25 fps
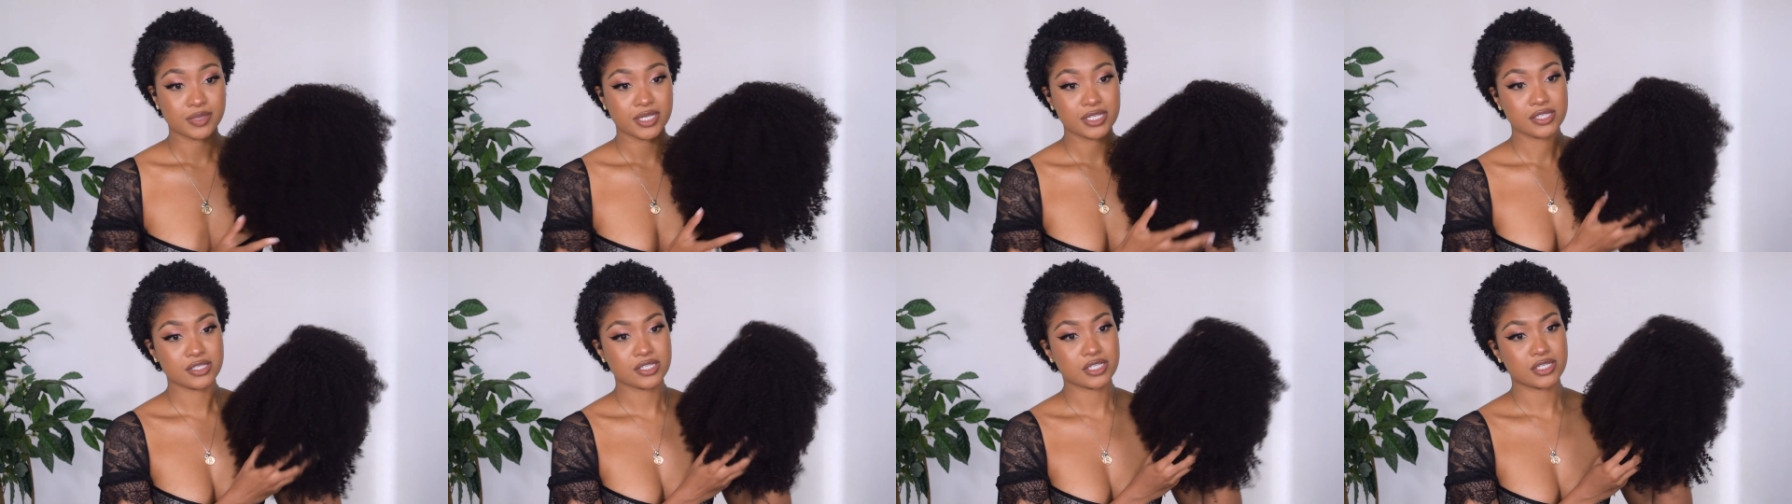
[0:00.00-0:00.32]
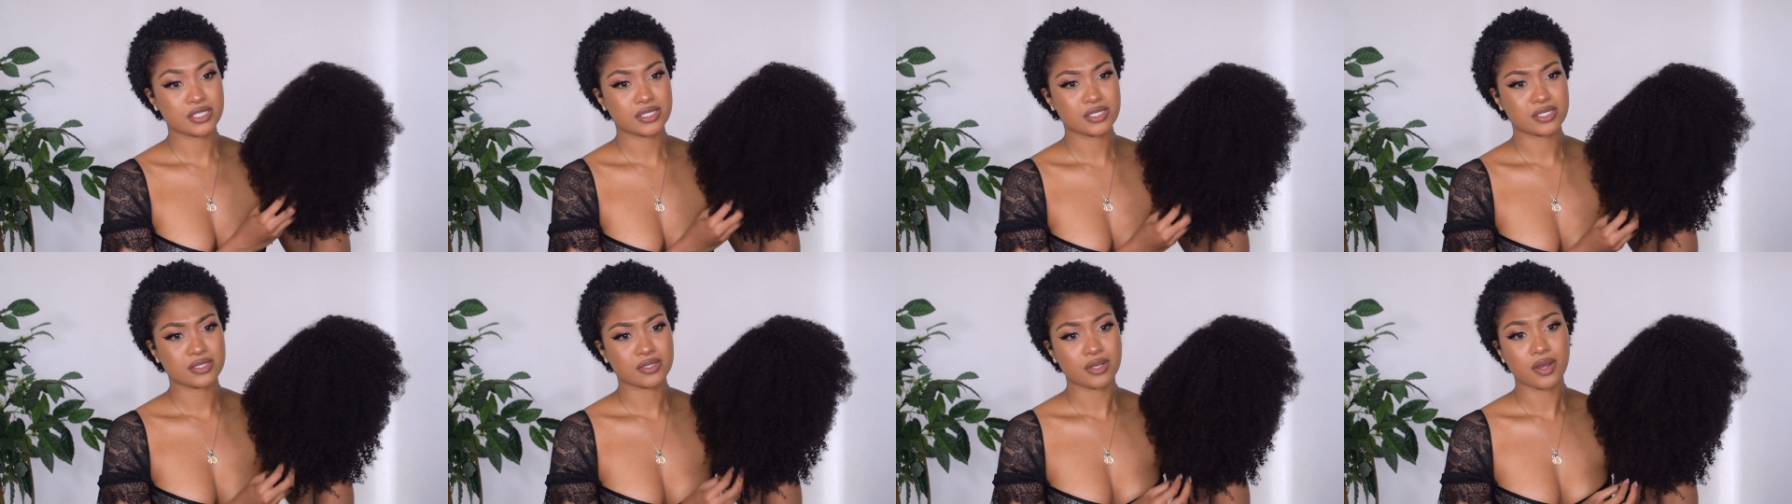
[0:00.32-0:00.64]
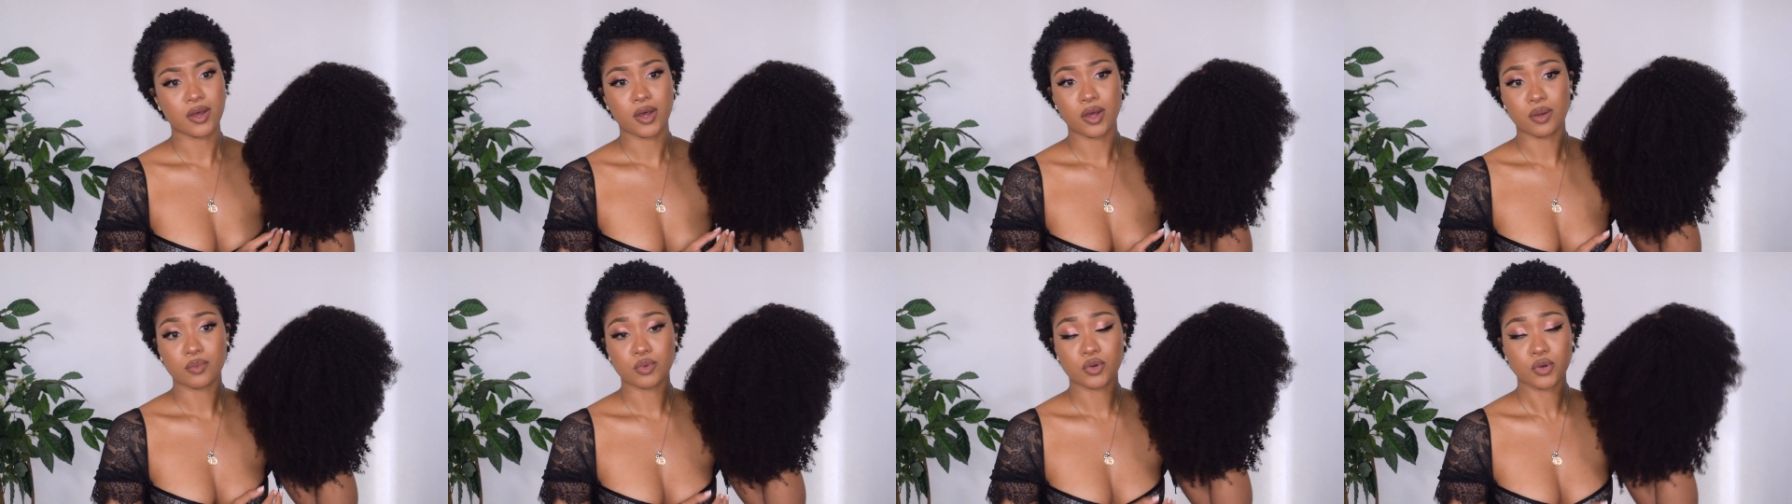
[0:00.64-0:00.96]
This is
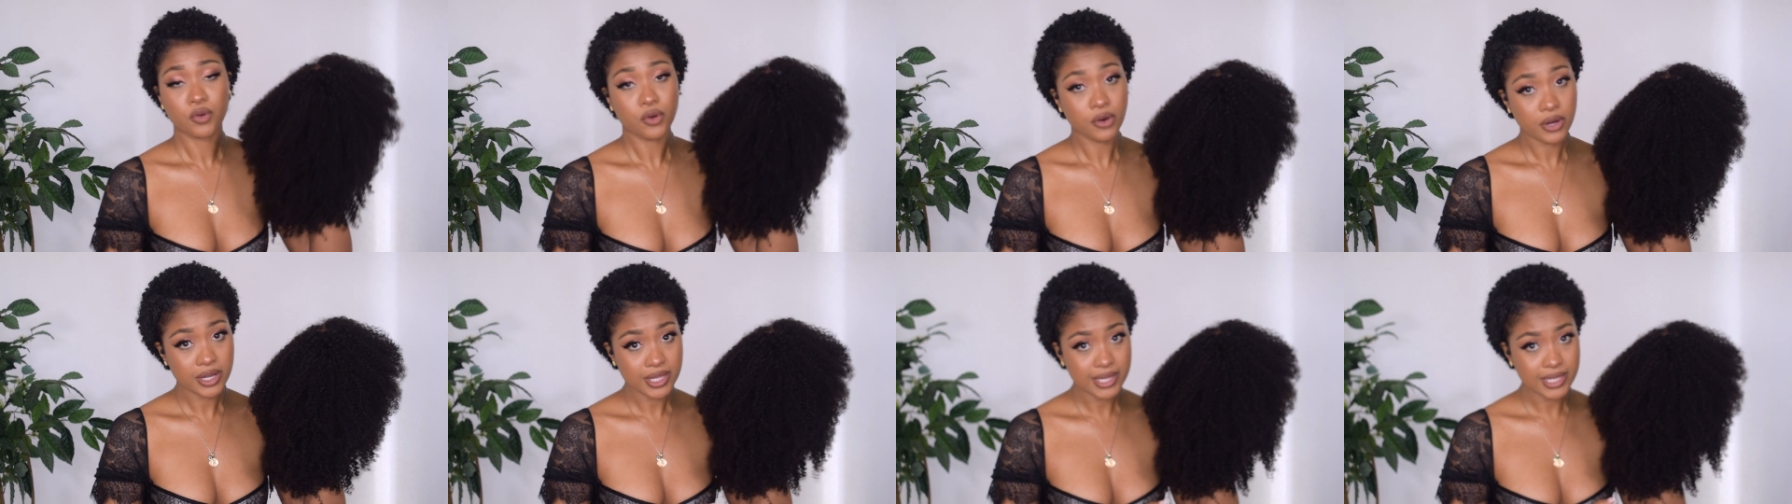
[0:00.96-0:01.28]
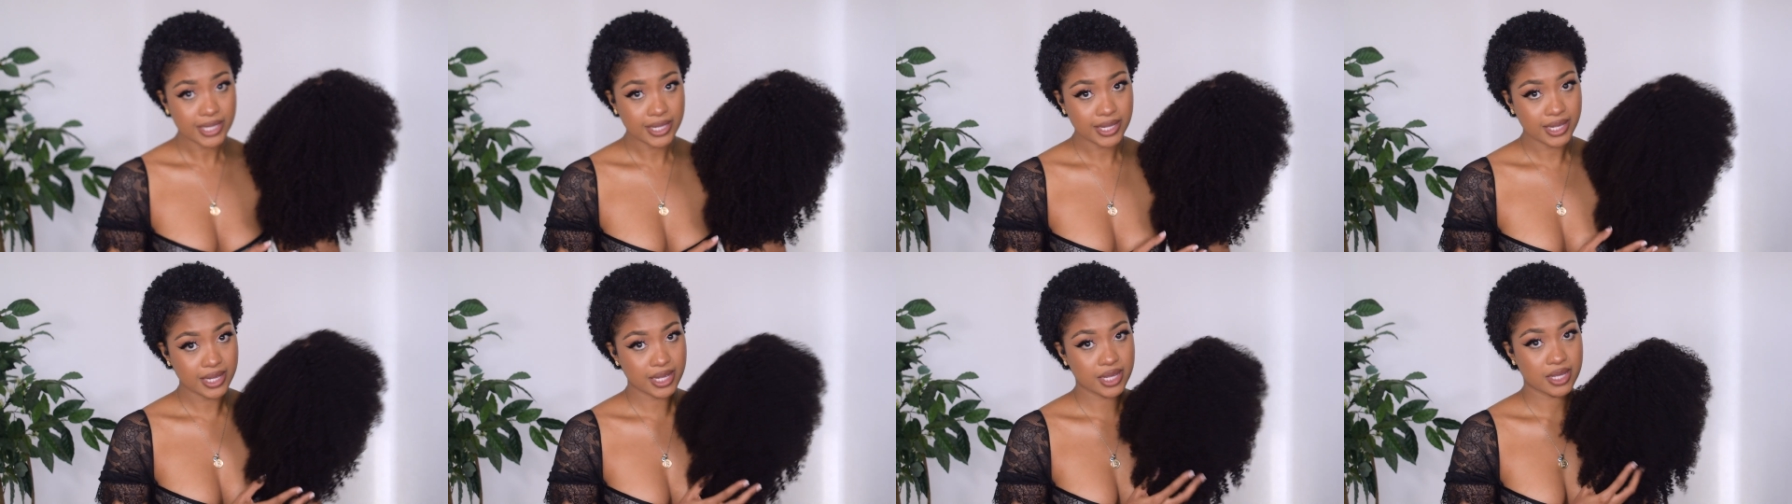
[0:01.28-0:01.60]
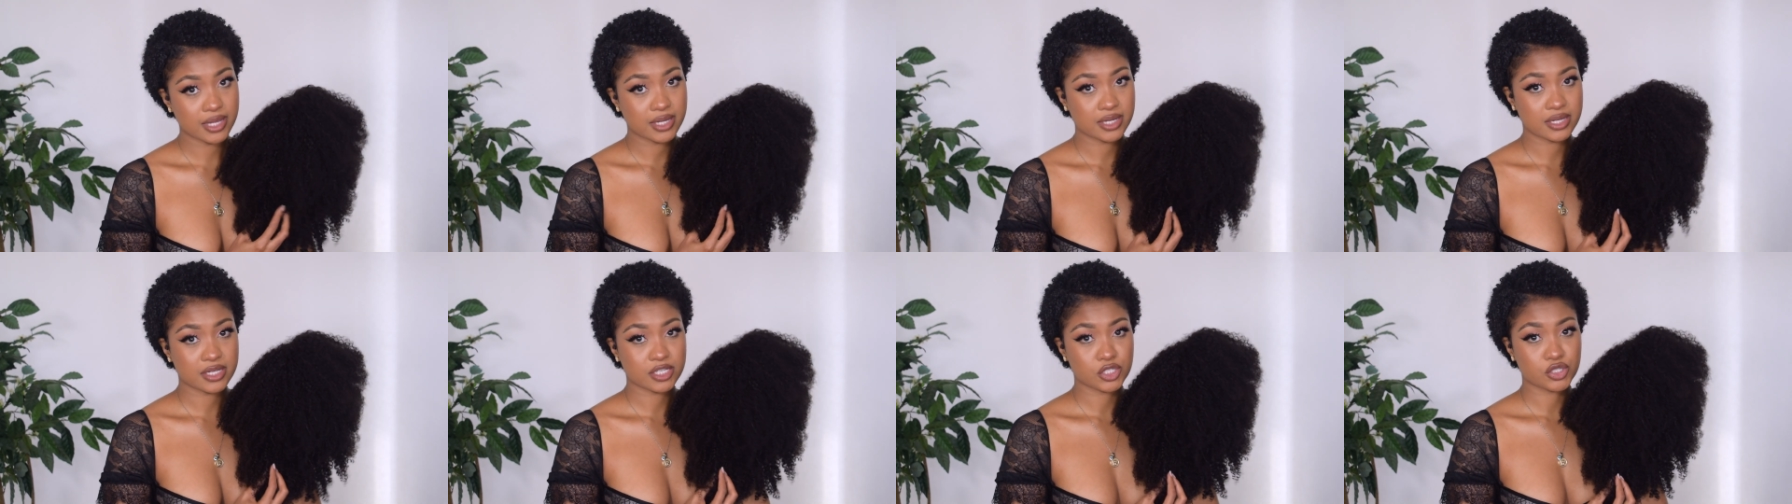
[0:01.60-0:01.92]
um, coily
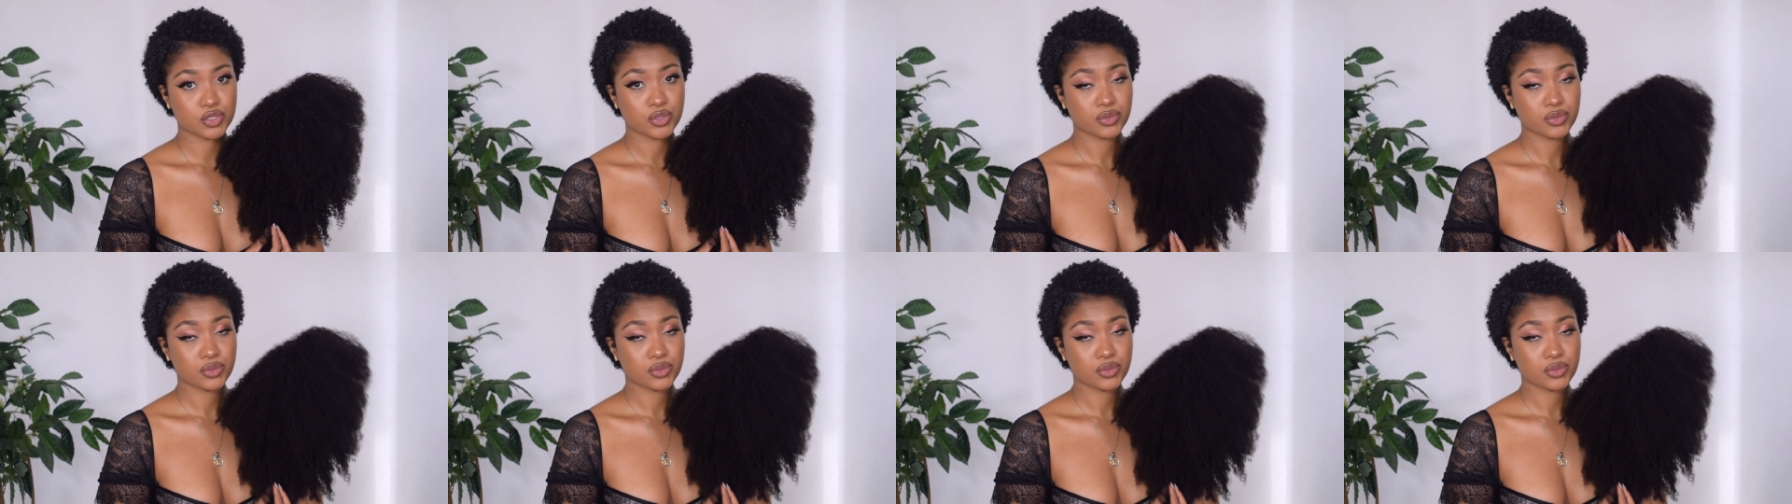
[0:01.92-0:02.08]
and it's